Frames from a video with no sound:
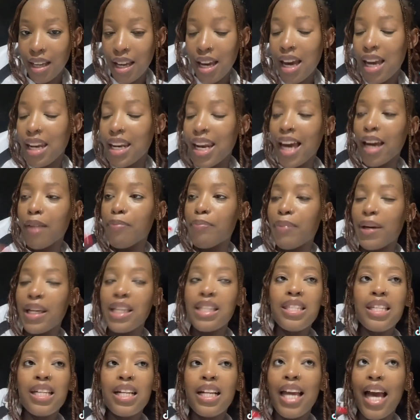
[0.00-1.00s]
Like
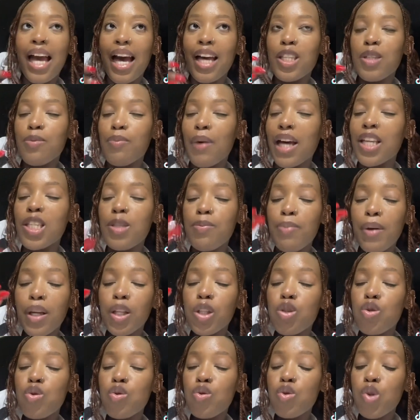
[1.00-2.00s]
basically, I spent
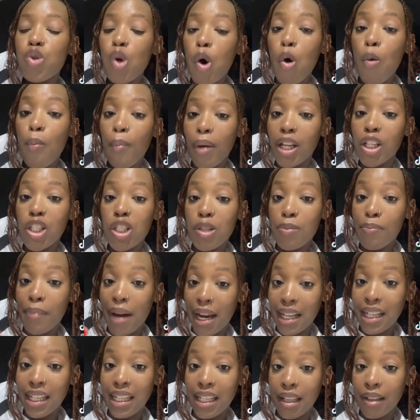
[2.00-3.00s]
so much
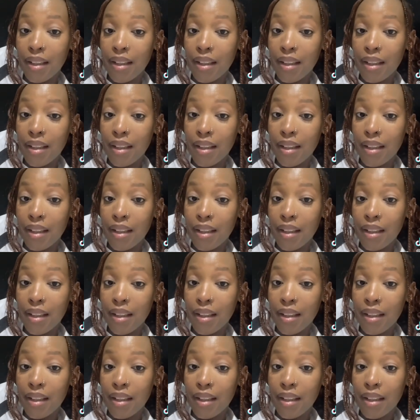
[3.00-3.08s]
money.